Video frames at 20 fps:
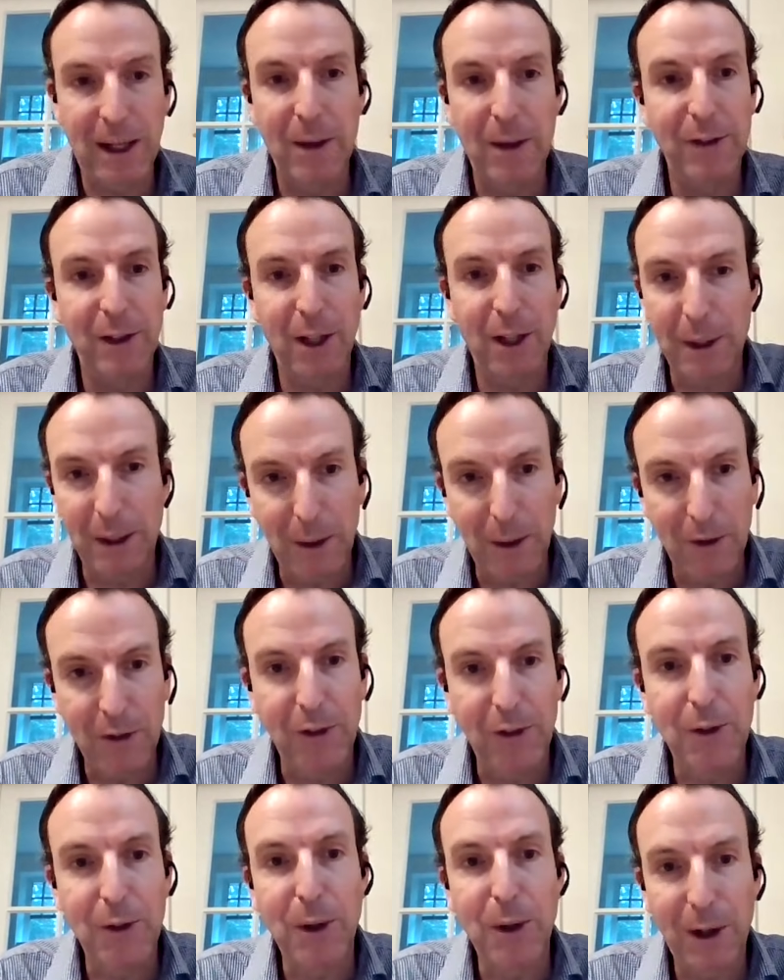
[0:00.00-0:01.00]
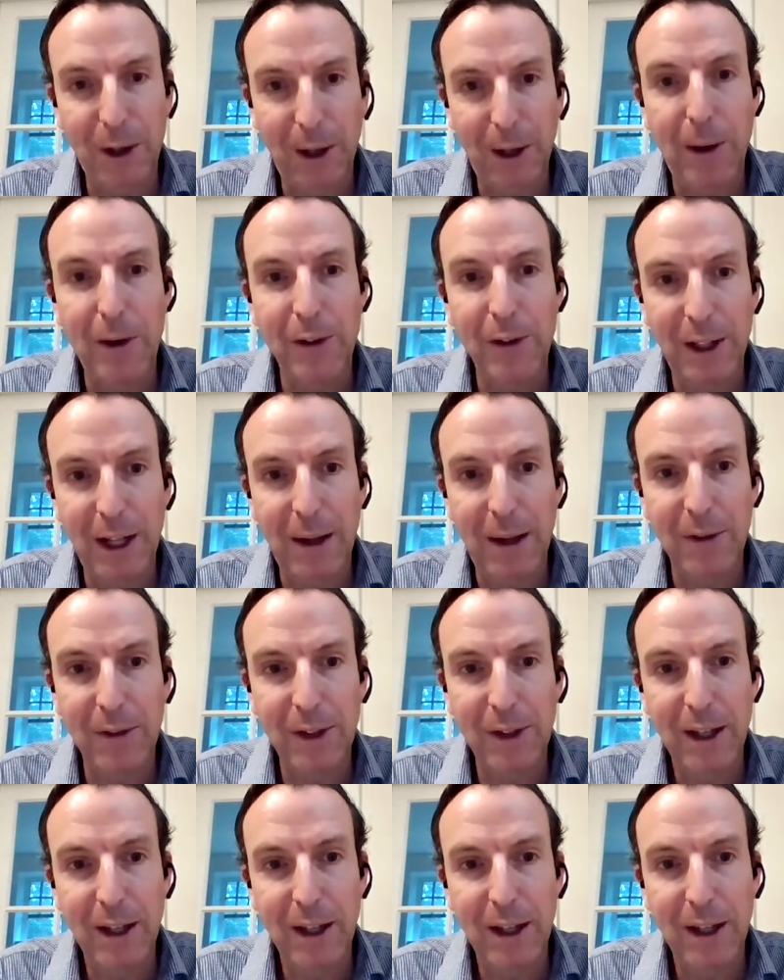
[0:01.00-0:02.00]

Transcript: an ounce all the way close to $200 an ounce